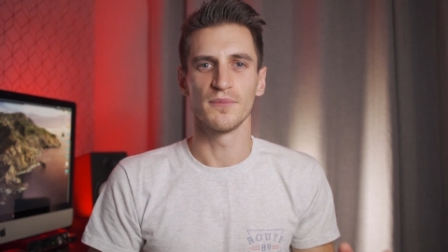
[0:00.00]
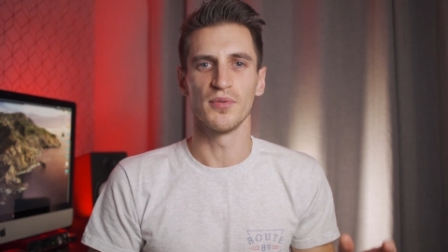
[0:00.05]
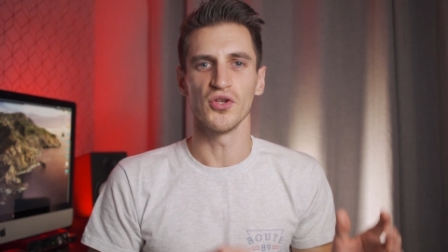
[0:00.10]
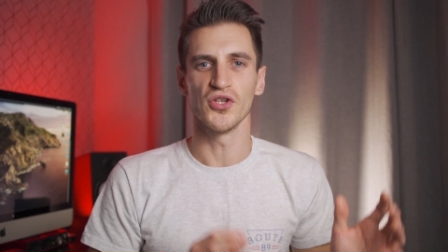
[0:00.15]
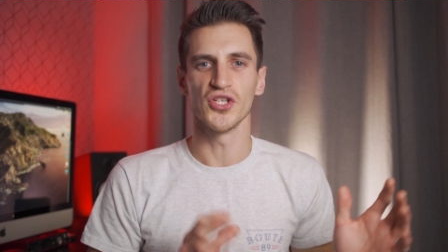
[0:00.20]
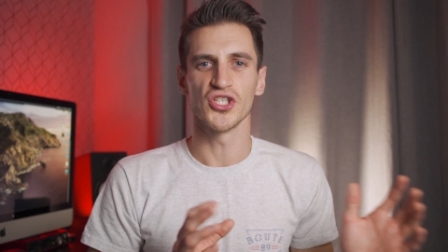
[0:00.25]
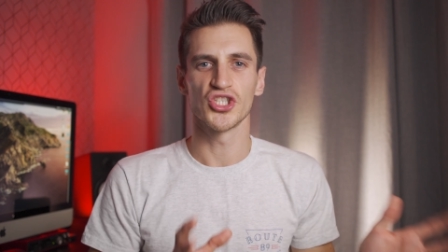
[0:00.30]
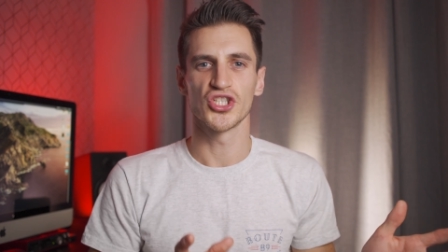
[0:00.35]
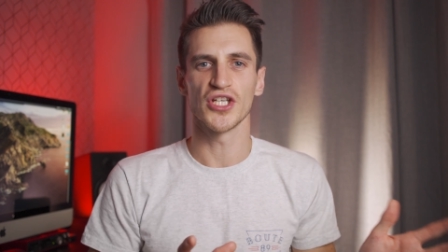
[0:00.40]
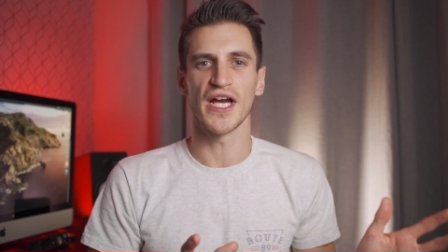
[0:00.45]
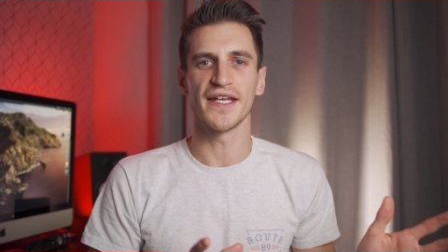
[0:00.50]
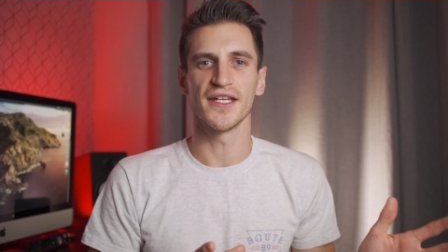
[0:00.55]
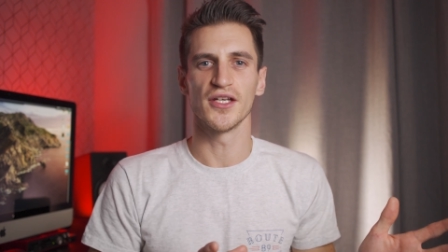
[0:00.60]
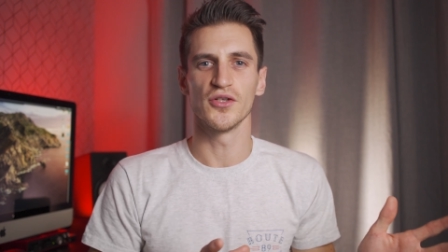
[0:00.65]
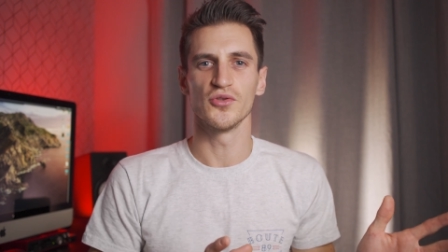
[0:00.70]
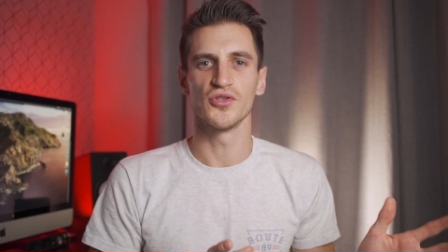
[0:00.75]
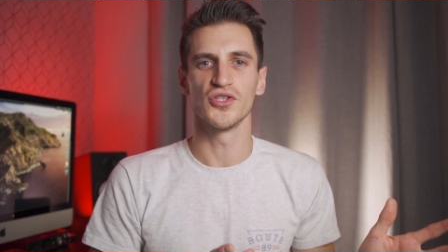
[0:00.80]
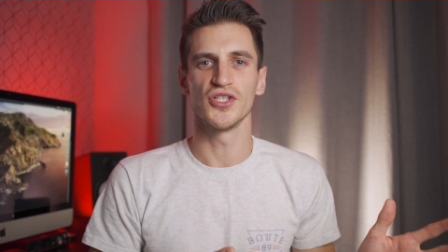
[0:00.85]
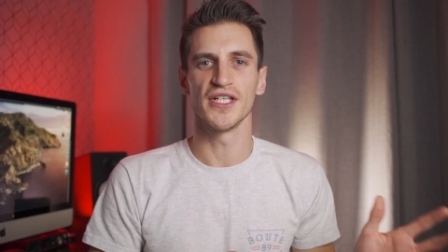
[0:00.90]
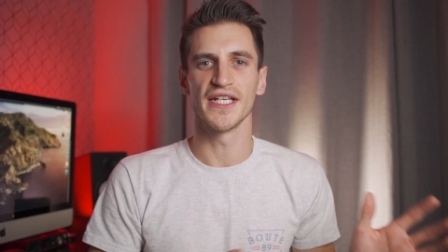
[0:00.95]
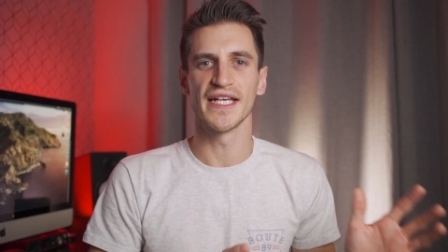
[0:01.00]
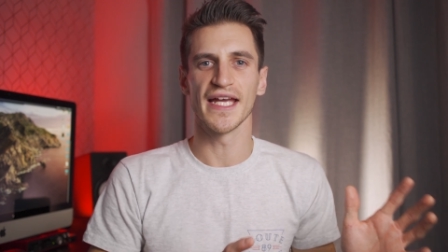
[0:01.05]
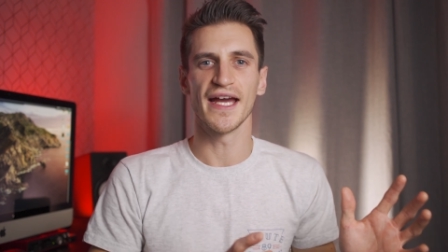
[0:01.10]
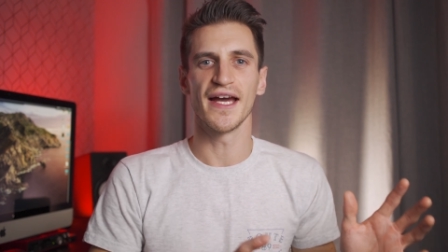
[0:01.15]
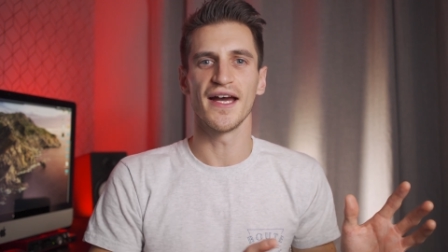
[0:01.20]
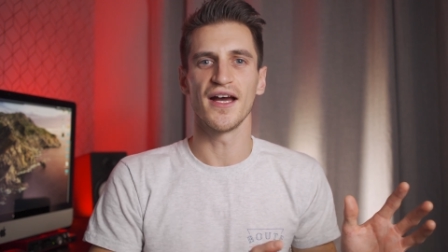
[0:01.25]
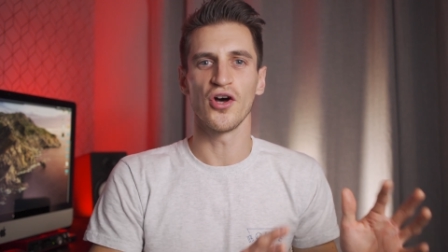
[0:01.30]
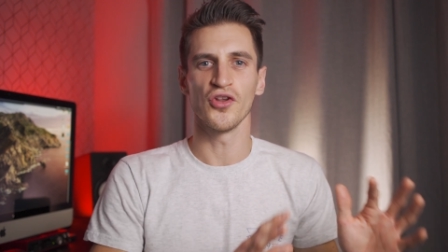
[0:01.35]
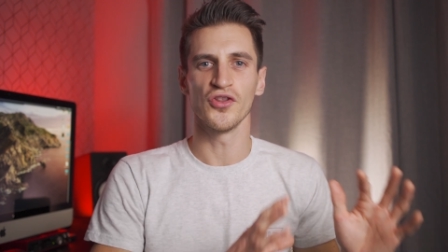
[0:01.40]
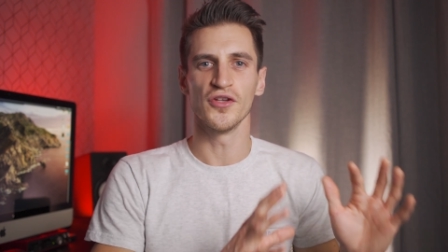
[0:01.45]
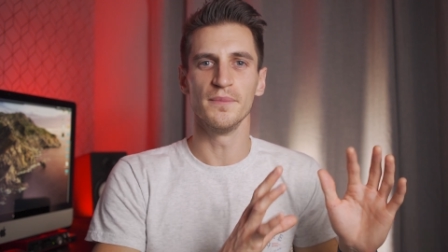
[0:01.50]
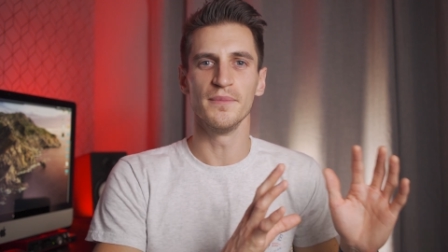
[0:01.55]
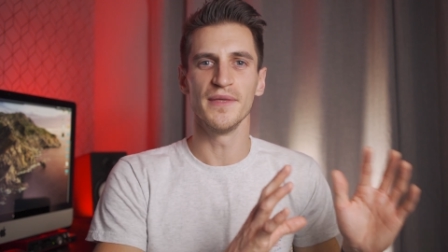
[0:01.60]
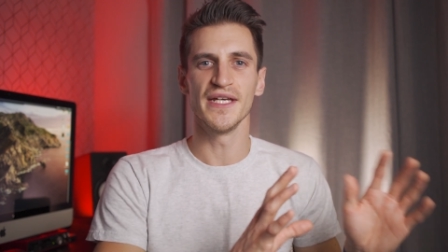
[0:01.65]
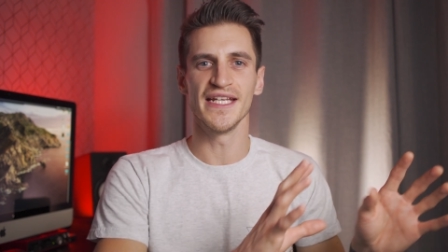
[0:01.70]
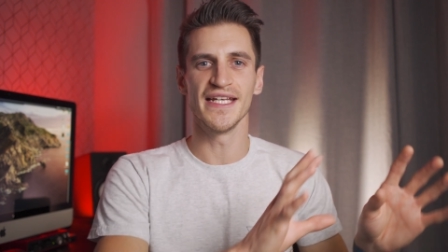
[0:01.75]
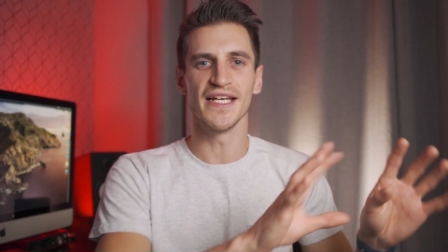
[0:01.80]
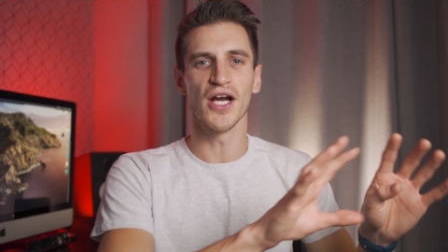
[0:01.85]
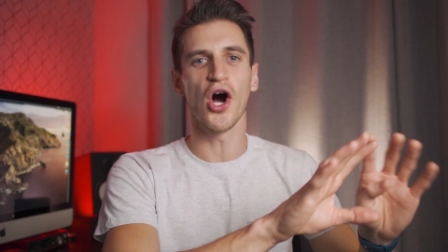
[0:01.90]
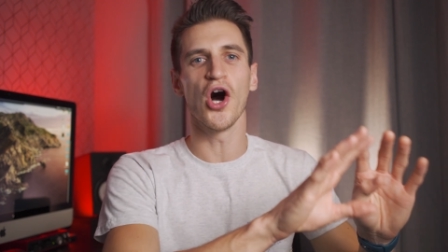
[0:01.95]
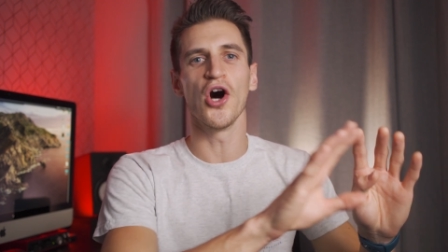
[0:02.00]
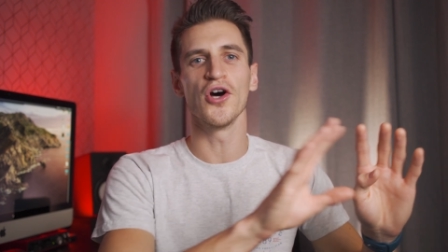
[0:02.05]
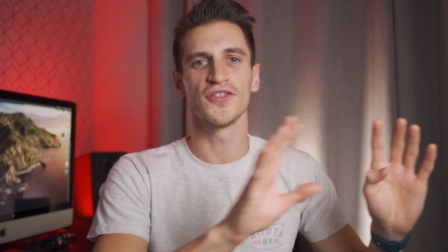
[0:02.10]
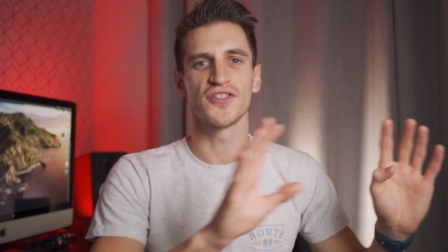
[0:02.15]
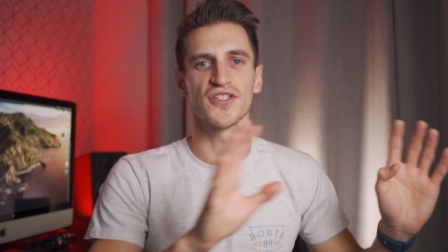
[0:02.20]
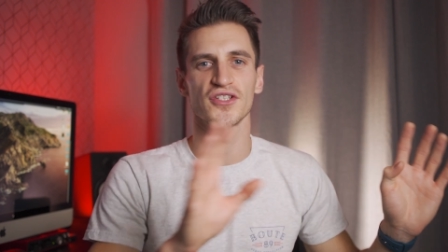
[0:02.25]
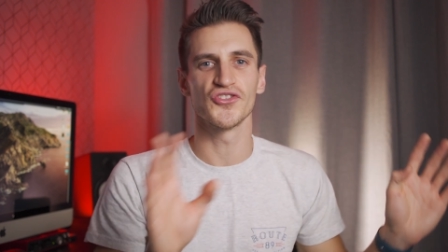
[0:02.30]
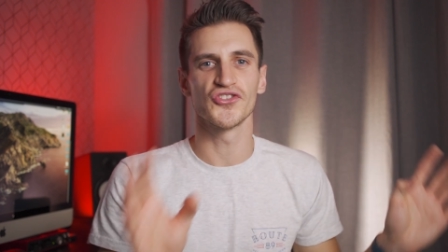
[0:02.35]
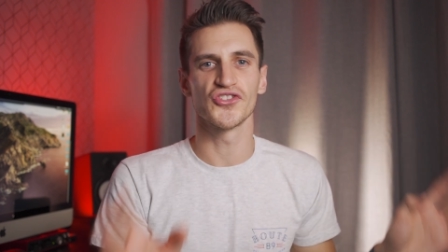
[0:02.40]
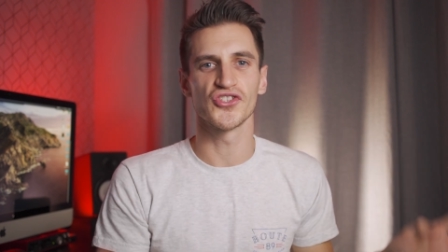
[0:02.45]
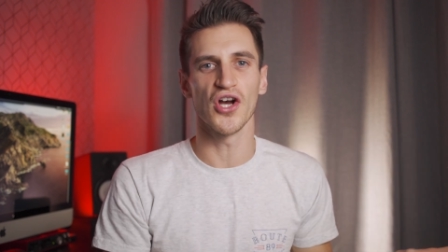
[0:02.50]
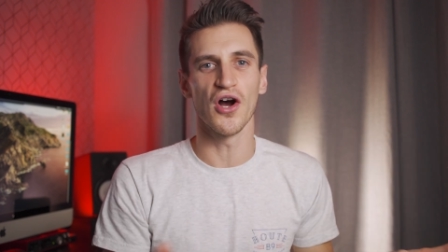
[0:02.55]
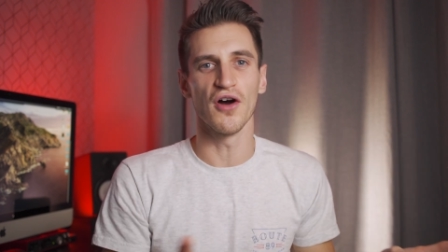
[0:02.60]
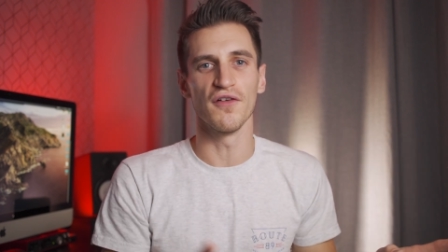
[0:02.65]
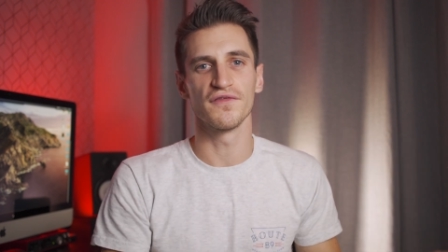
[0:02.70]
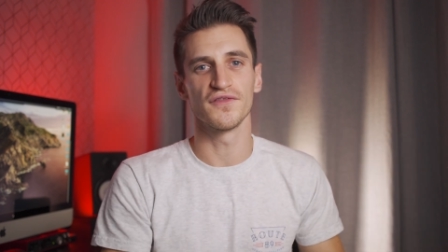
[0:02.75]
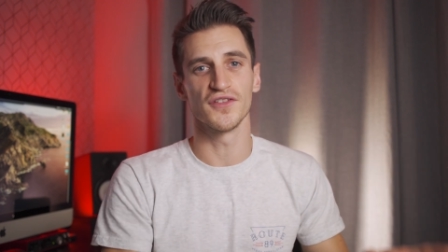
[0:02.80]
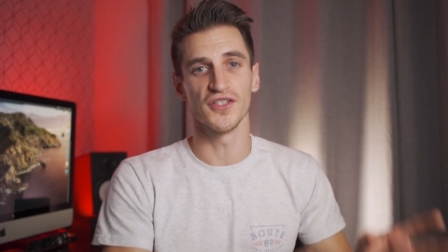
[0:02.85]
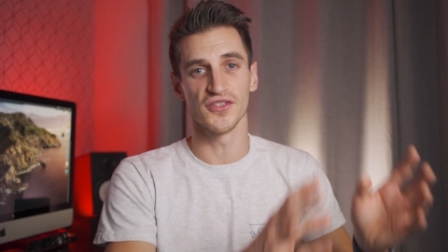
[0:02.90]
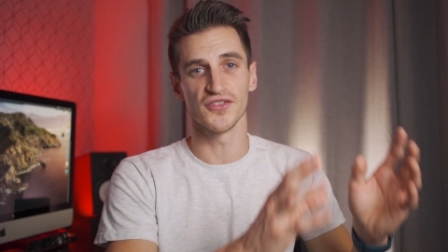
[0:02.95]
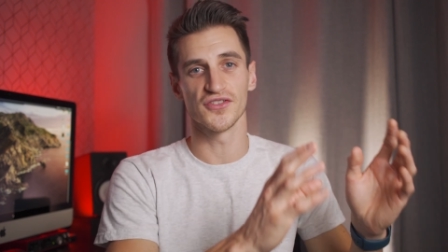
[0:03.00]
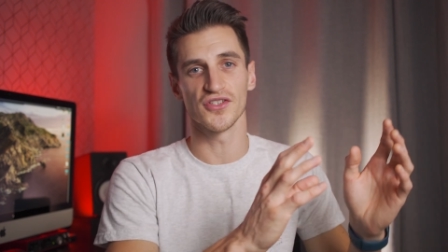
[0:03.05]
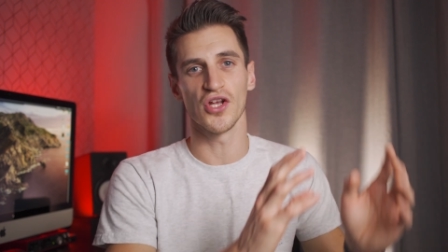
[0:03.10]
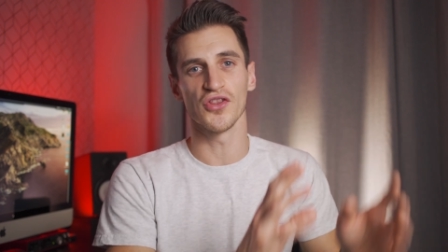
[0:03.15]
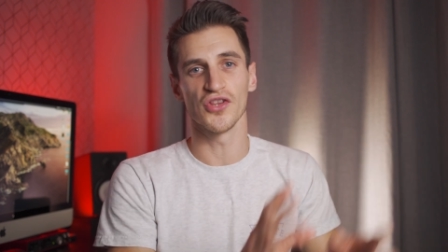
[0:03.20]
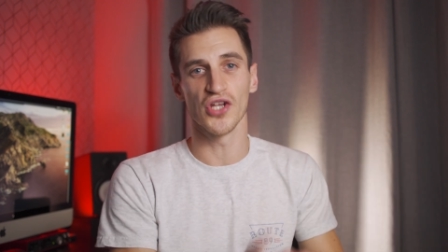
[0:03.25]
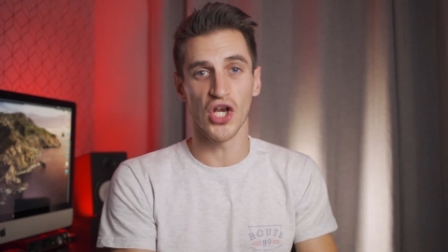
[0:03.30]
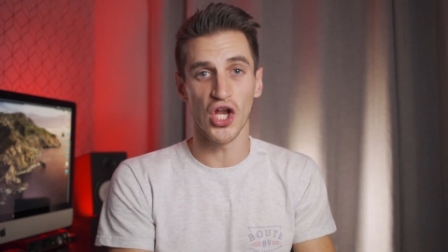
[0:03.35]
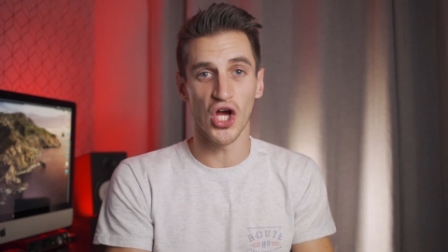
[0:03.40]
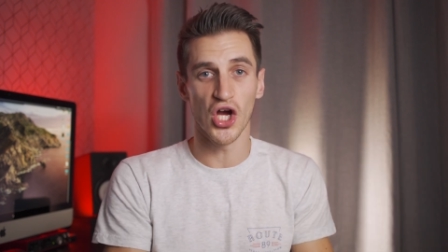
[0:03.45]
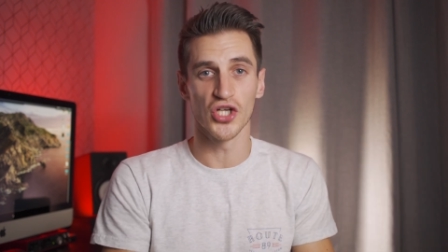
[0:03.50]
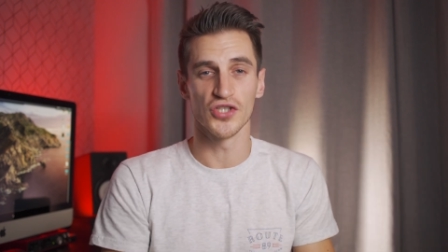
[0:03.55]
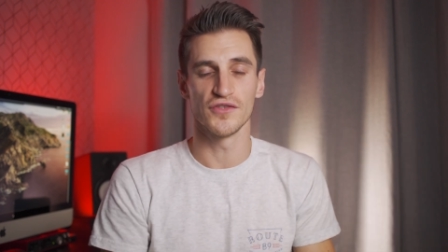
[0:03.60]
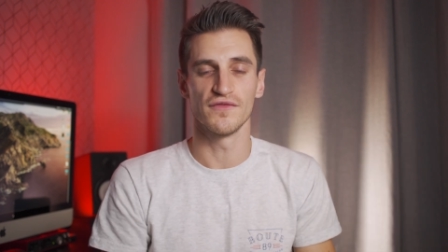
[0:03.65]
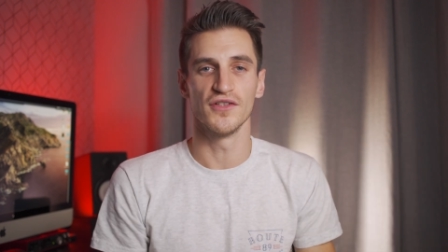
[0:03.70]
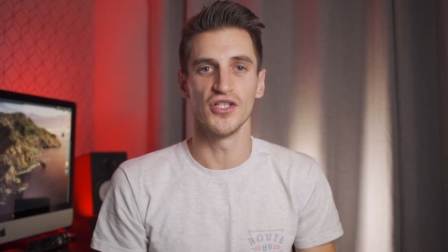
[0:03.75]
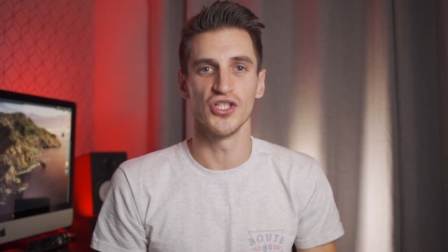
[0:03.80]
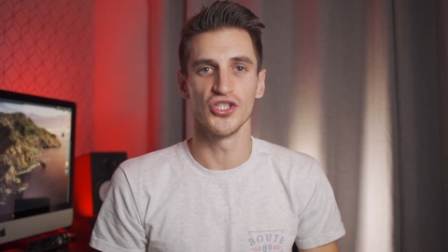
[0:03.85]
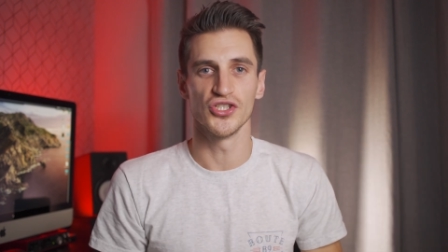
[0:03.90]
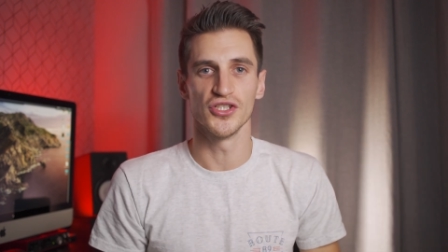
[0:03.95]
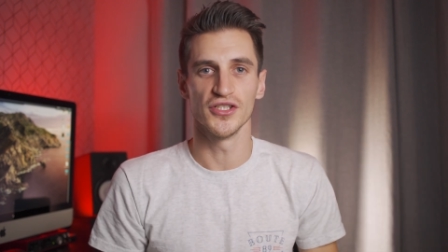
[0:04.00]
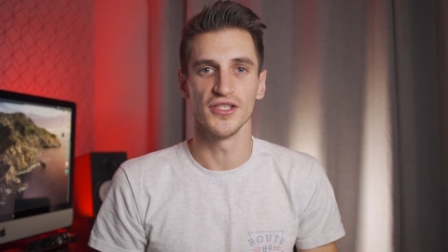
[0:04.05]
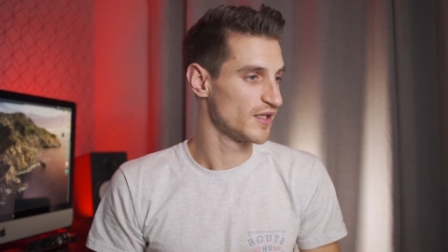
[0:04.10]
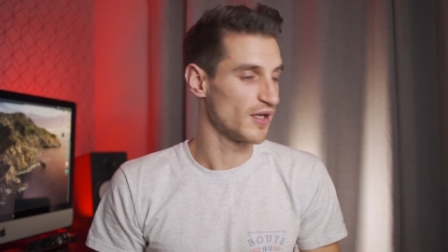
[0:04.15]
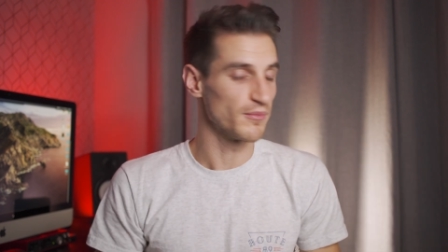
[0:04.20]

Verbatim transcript: but the shadows you get on the Mini aren't as soft as on the large version.